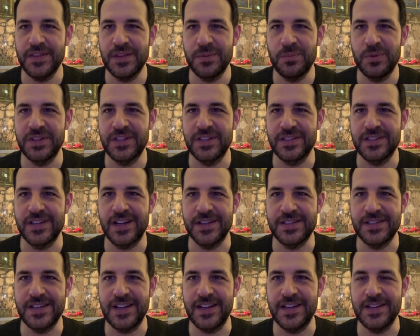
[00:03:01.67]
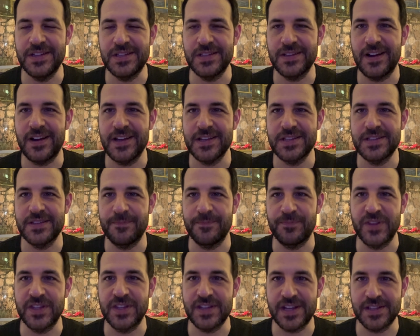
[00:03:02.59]
them with the tzatziki sauce.
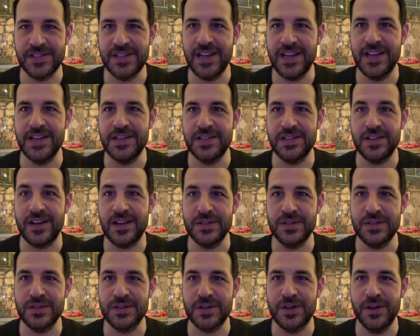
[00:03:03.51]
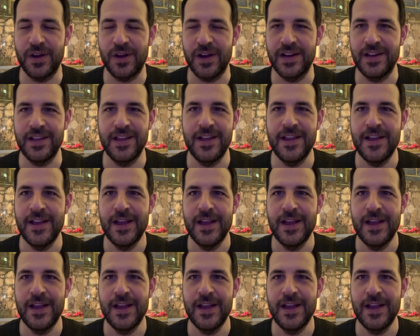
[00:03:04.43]
Tzatziki sauce is good,